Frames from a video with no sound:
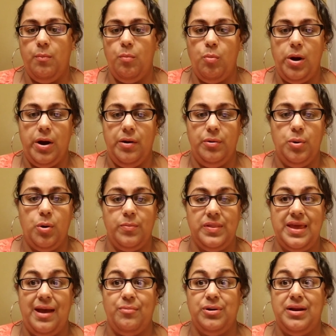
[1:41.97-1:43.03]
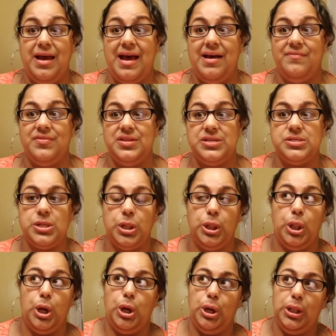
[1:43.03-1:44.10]
where normally I would have this
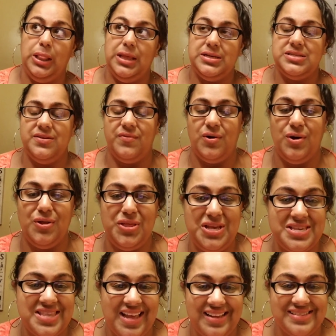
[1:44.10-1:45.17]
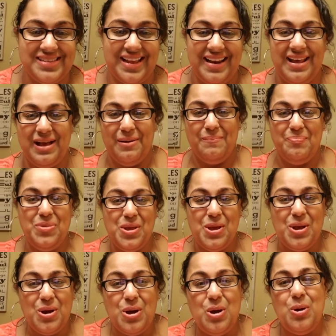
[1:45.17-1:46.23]
long list of all these things that
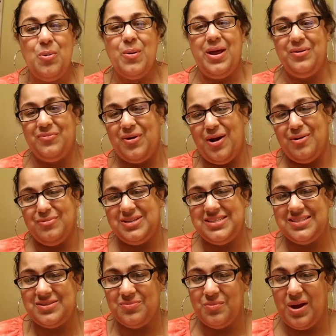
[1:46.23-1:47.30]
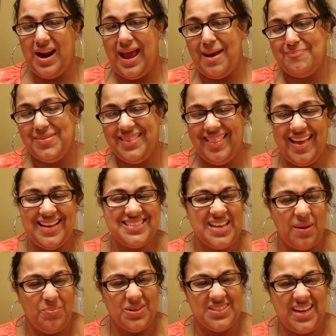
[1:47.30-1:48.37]
went wrong, which is what happened the last
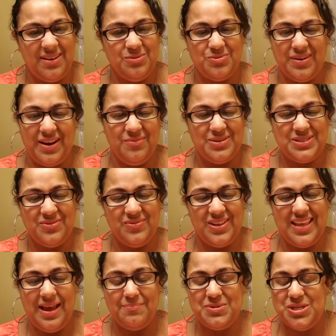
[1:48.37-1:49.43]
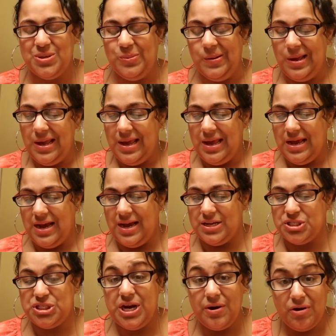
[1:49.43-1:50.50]
couple of times where I wasn't really up to
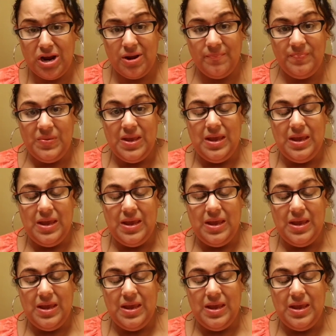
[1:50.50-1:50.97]
sharing.